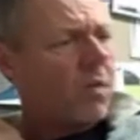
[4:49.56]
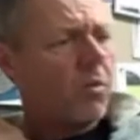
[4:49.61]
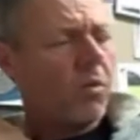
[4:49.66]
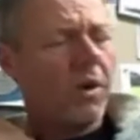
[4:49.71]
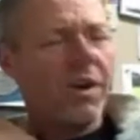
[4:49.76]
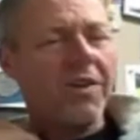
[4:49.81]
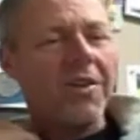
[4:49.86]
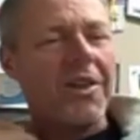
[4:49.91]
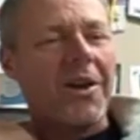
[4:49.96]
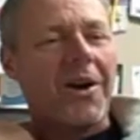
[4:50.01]

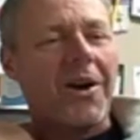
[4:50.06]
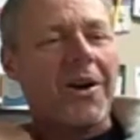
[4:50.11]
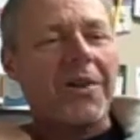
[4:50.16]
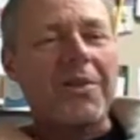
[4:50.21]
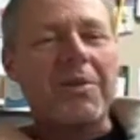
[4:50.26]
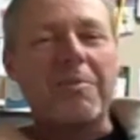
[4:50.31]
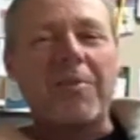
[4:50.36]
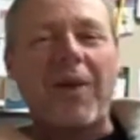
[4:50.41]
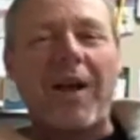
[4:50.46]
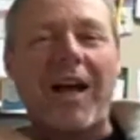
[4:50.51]
one of our
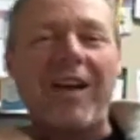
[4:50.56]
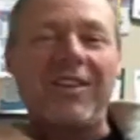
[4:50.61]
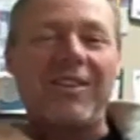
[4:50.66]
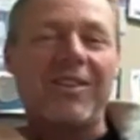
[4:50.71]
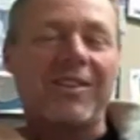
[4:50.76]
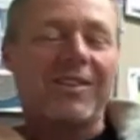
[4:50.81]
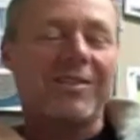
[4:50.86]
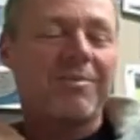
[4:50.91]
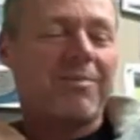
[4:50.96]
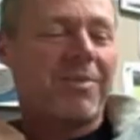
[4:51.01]
other
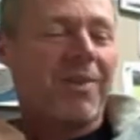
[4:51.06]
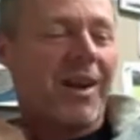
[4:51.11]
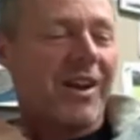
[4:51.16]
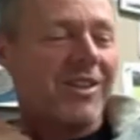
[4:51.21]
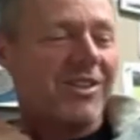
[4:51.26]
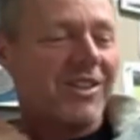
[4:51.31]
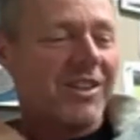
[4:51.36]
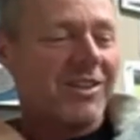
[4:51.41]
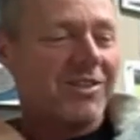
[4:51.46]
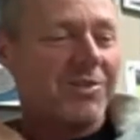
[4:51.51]

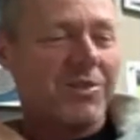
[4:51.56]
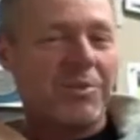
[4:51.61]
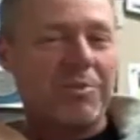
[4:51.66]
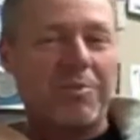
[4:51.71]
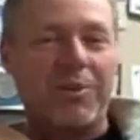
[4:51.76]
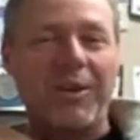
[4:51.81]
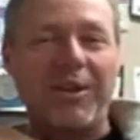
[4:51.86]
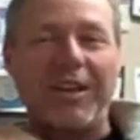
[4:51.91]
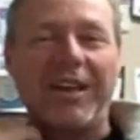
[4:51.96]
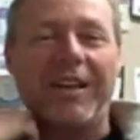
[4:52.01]
projects was
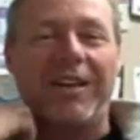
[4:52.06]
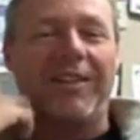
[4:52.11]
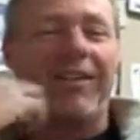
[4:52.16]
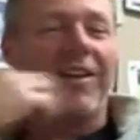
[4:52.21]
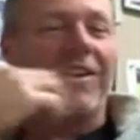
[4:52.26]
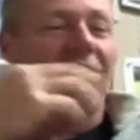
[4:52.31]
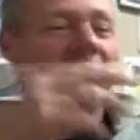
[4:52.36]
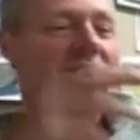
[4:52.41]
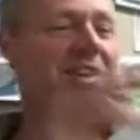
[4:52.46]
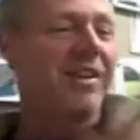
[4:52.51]
pretty
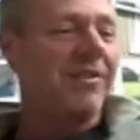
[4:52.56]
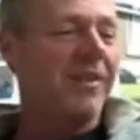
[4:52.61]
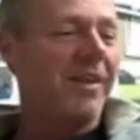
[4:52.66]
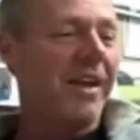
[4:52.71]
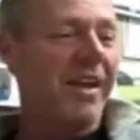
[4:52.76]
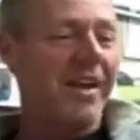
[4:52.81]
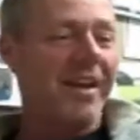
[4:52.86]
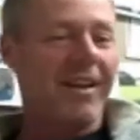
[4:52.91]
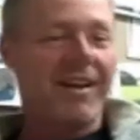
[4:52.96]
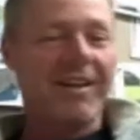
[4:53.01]
interesting.
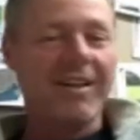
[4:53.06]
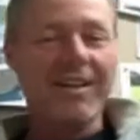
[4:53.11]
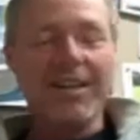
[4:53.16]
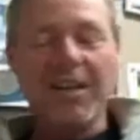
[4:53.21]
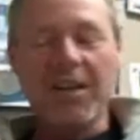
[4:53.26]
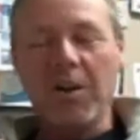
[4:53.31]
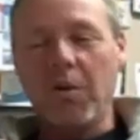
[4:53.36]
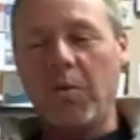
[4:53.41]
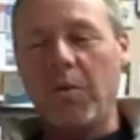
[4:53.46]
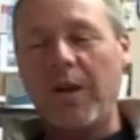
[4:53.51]
We had
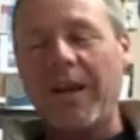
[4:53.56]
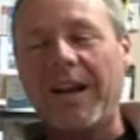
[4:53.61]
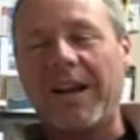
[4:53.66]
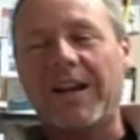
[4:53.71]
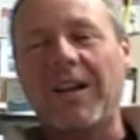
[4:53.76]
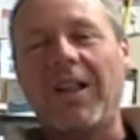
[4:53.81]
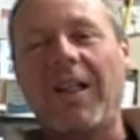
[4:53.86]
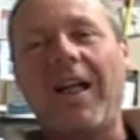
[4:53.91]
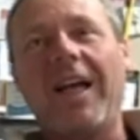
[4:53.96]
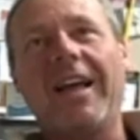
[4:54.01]
a
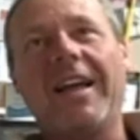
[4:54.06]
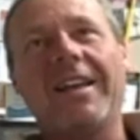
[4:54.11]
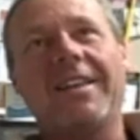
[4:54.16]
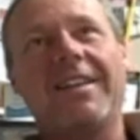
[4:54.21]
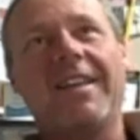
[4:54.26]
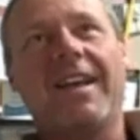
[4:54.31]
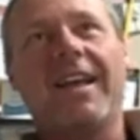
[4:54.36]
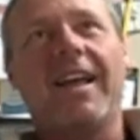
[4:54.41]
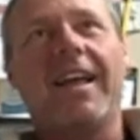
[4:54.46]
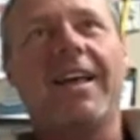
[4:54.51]

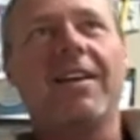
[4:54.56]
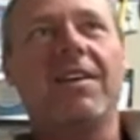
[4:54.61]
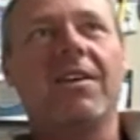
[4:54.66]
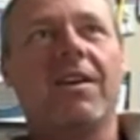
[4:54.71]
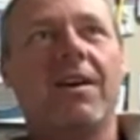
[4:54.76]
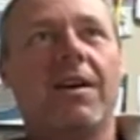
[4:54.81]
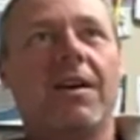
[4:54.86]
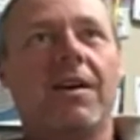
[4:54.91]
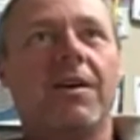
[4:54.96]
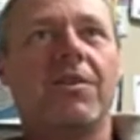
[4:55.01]
client that
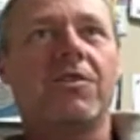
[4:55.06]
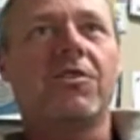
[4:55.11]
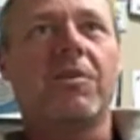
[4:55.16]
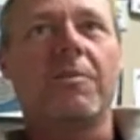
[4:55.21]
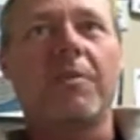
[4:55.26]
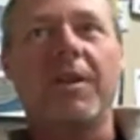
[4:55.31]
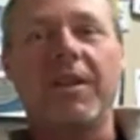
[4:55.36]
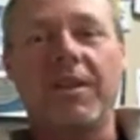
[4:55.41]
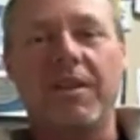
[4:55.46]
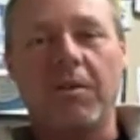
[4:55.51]
had
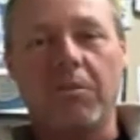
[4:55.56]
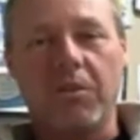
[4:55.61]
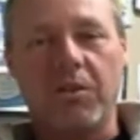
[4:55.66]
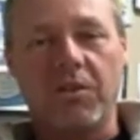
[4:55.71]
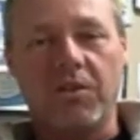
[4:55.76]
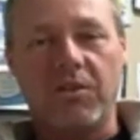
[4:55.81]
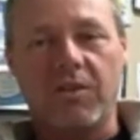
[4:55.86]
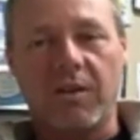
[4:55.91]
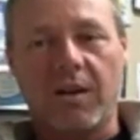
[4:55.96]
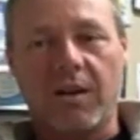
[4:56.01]
somebody that
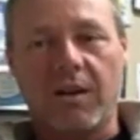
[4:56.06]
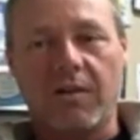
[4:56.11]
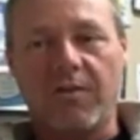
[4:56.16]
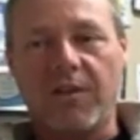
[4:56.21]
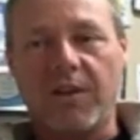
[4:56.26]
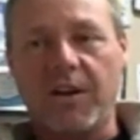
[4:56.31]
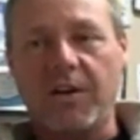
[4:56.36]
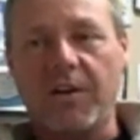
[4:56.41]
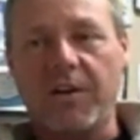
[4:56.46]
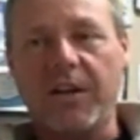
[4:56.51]
was
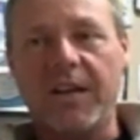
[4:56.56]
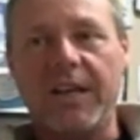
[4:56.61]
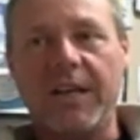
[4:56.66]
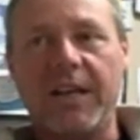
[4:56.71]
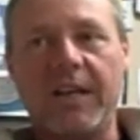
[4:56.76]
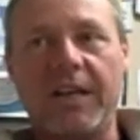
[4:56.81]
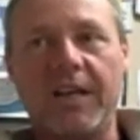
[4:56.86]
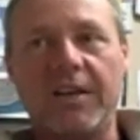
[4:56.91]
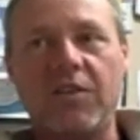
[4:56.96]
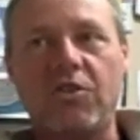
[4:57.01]

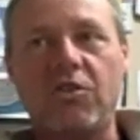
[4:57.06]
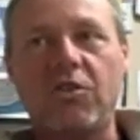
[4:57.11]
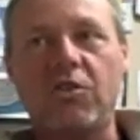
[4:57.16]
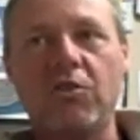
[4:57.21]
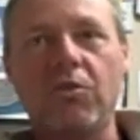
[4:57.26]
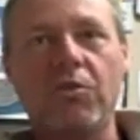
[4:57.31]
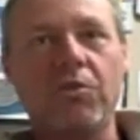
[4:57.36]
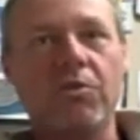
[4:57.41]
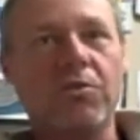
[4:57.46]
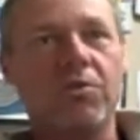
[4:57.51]
very in
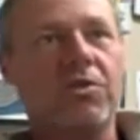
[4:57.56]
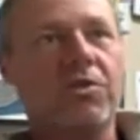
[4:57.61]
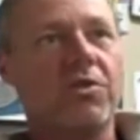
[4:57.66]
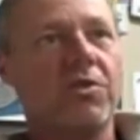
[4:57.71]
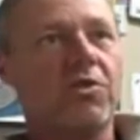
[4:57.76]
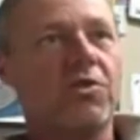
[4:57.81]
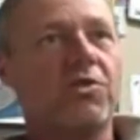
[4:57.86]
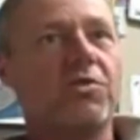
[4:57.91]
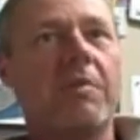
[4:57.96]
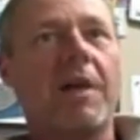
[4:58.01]
tune
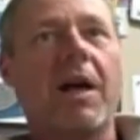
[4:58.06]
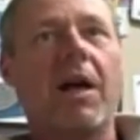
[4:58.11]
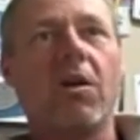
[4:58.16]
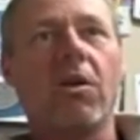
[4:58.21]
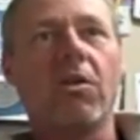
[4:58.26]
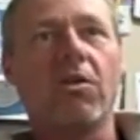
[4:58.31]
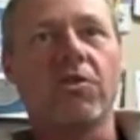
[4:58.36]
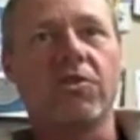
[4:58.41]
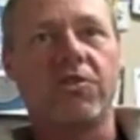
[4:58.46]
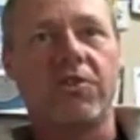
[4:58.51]
to
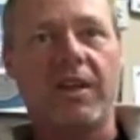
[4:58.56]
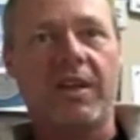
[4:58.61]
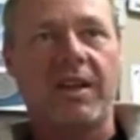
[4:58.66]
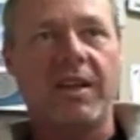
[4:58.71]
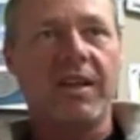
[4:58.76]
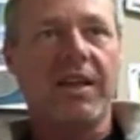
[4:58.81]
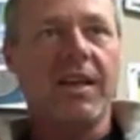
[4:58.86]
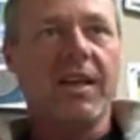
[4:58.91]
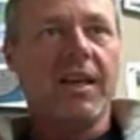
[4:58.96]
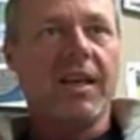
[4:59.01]
smells
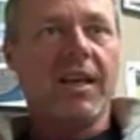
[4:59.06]
and